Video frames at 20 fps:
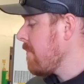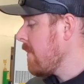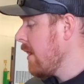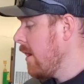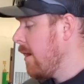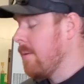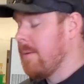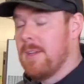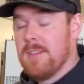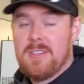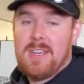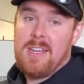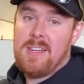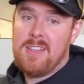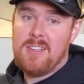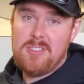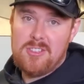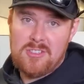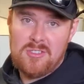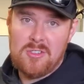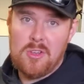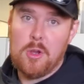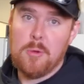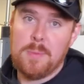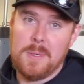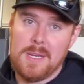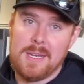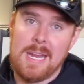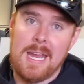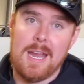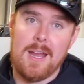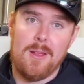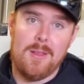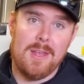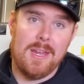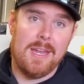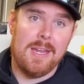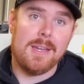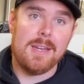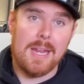Because I can just open a
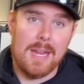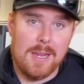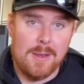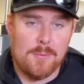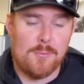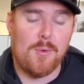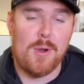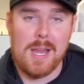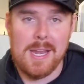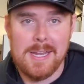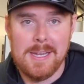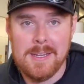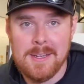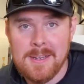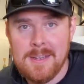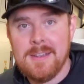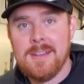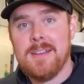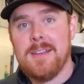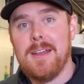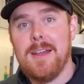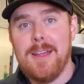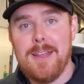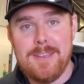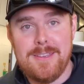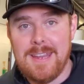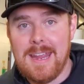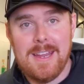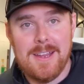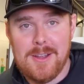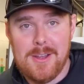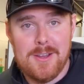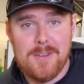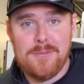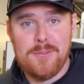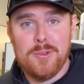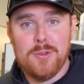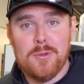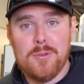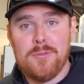cowling and write a date on a
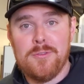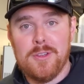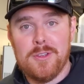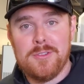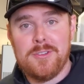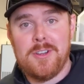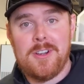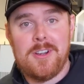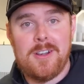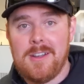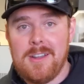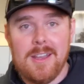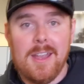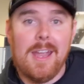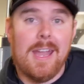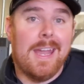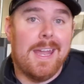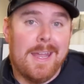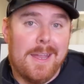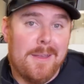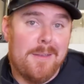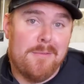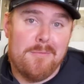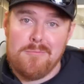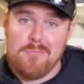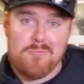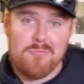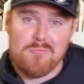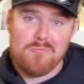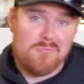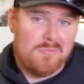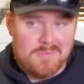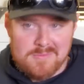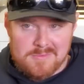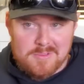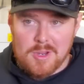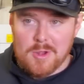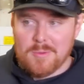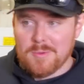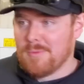fuel filter and
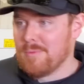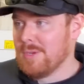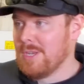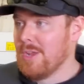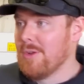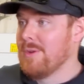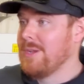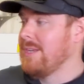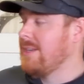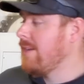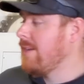no one would know any